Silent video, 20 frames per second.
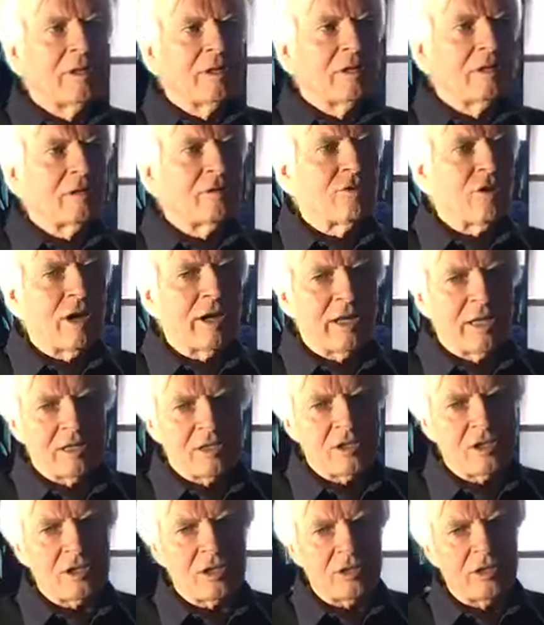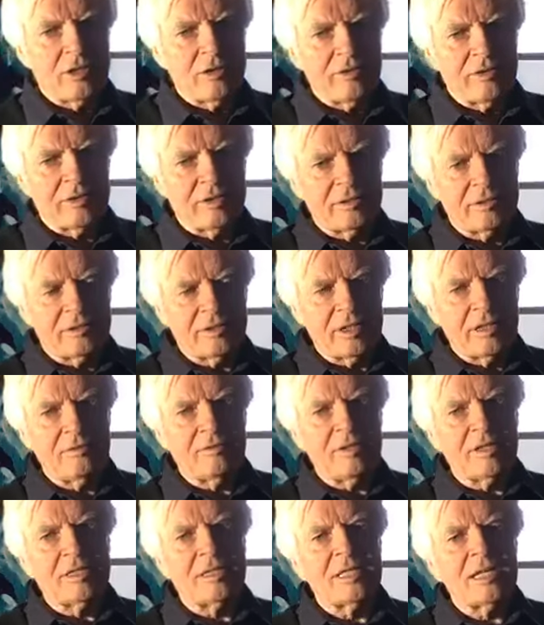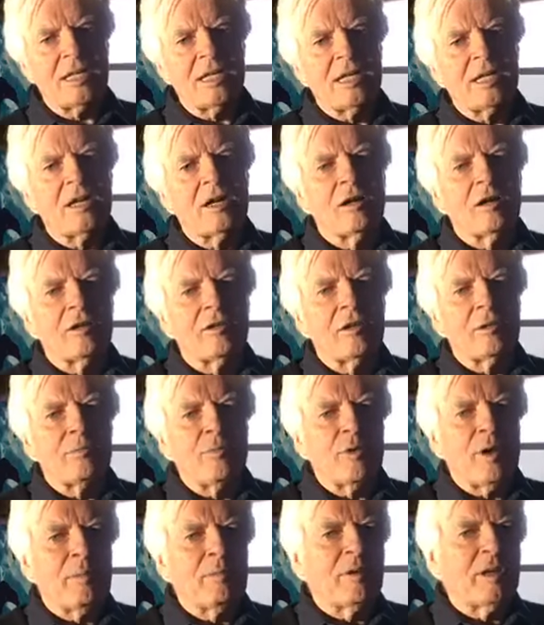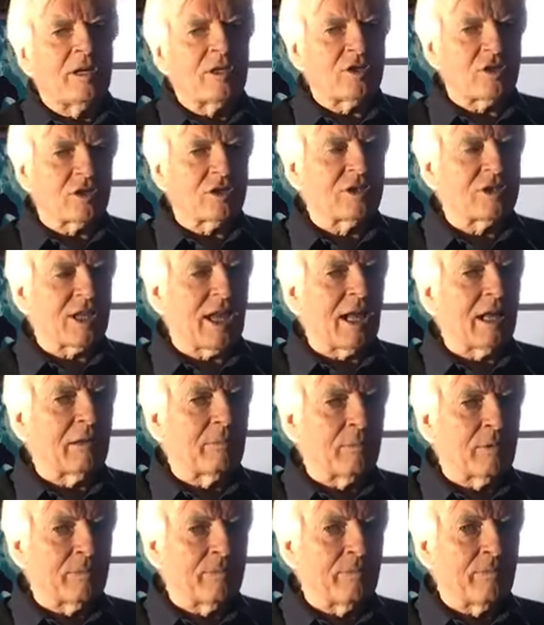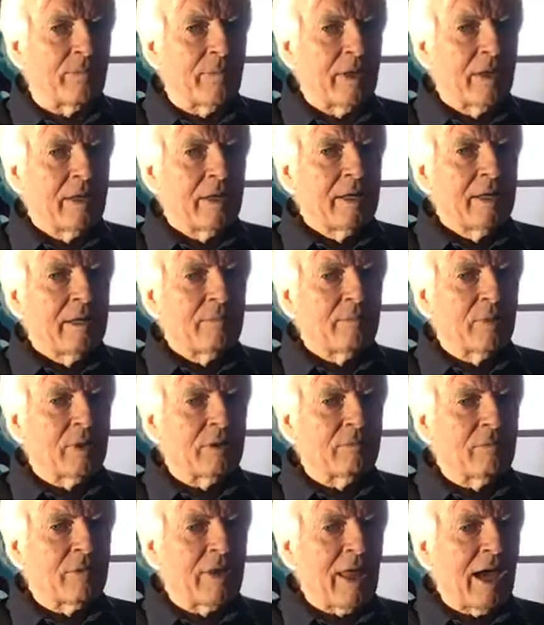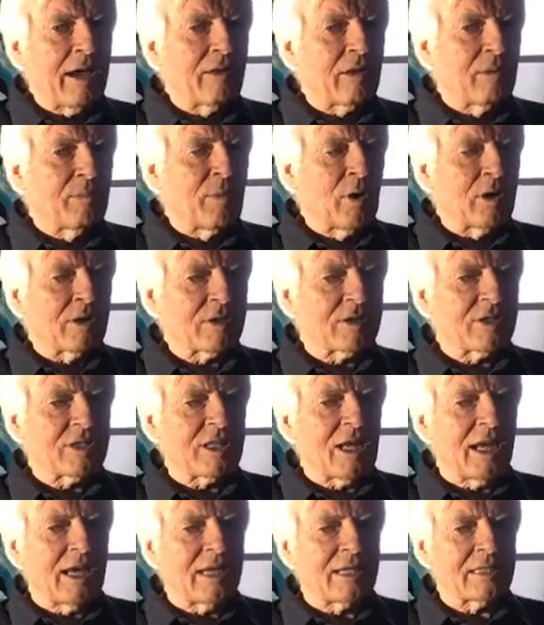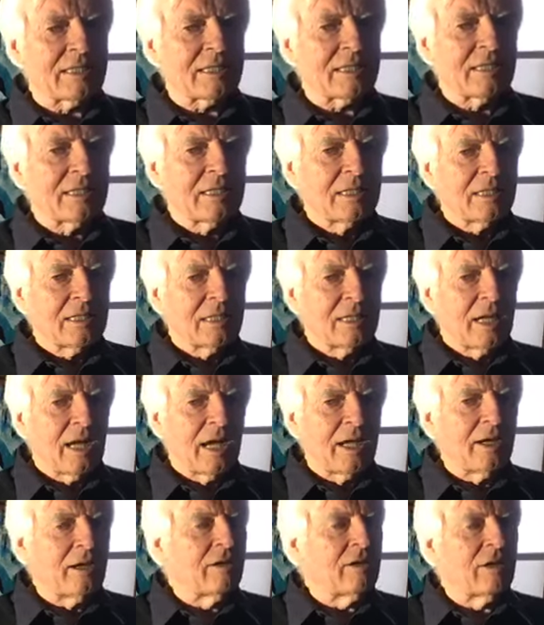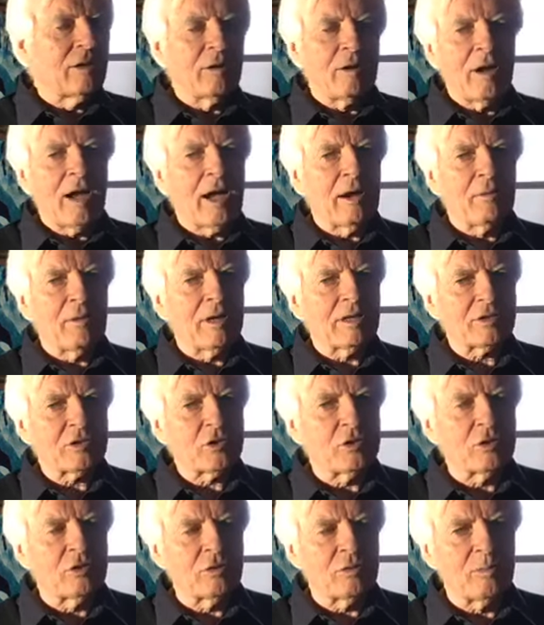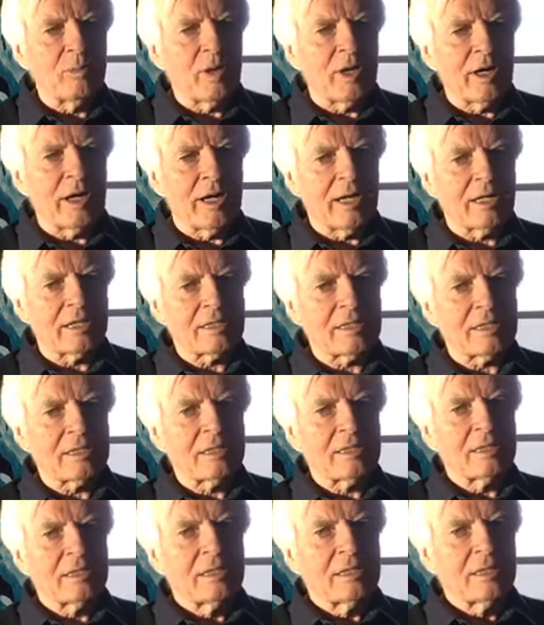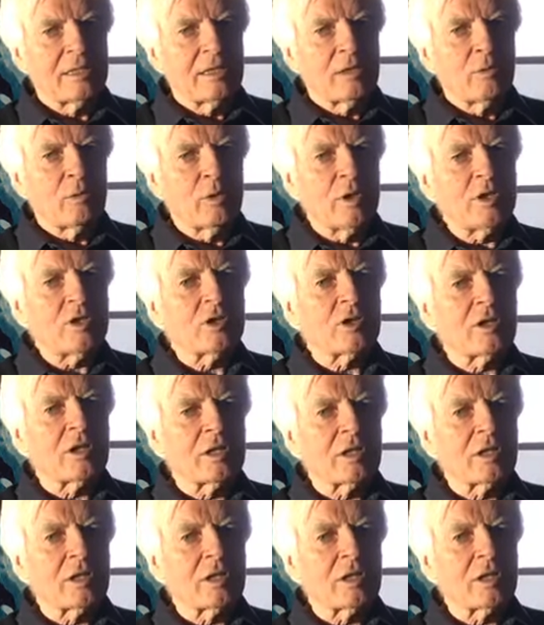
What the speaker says: credits on the DVD on the Premonitions album, but without the box set, I don't know how else you could buy it. We should